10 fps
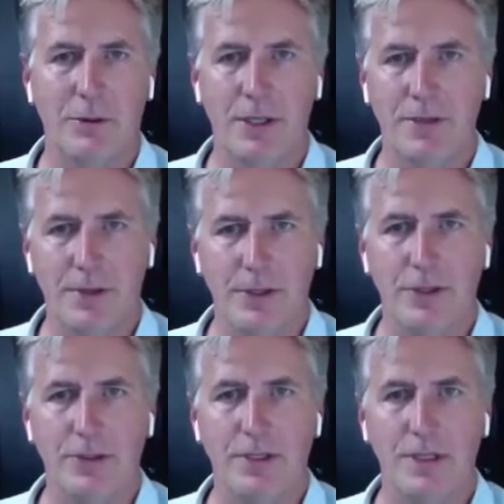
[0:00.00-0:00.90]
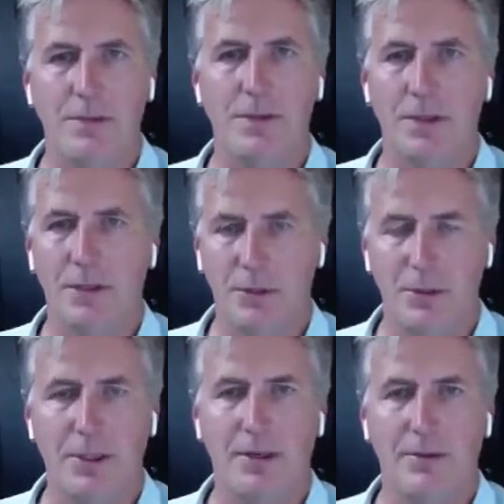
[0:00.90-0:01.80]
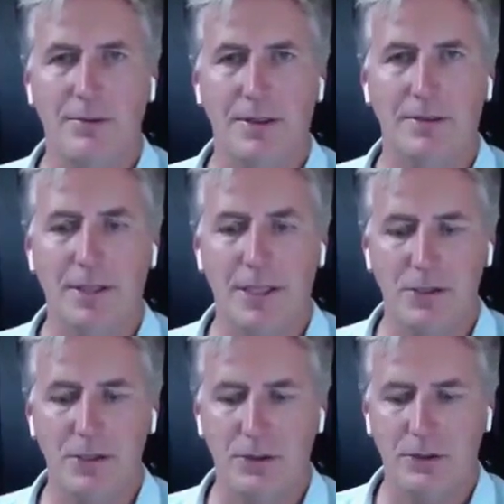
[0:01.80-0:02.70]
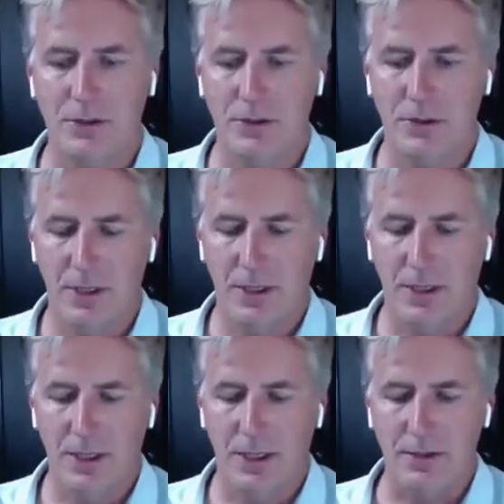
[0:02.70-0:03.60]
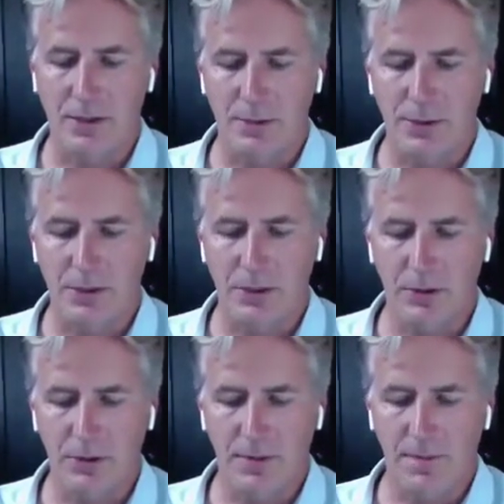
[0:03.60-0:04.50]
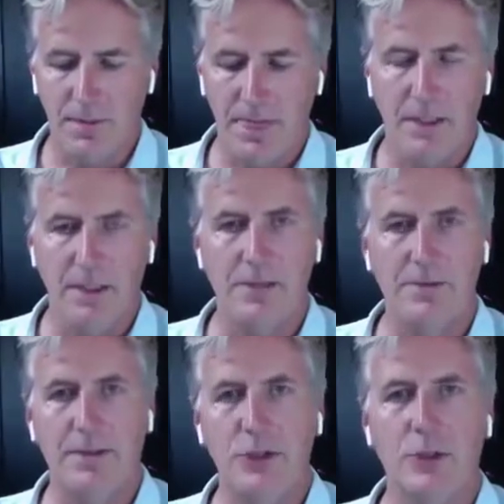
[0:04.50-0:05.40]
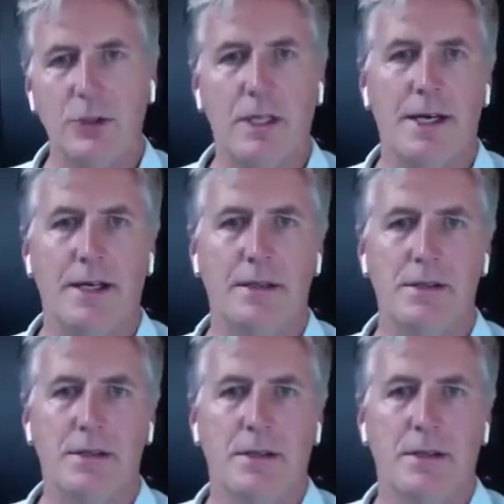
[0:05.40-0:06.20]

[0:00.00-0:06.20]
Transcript: Cross-functional teams can communicate effectively. That's huge. Number 2 is visualize.